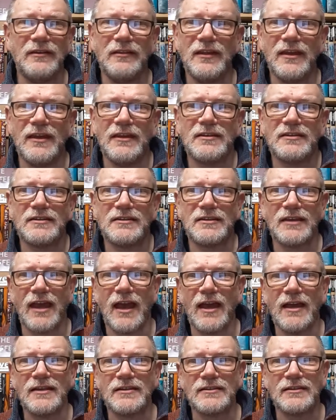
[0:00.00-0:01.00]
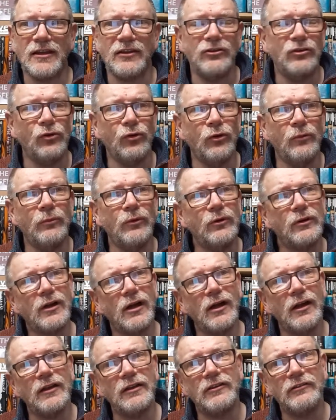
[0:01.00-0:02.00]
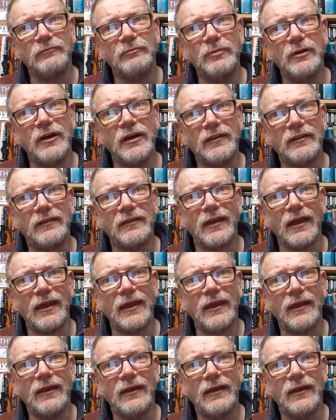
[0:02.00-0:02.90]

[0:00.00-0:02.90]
this as a normal kind of birthday.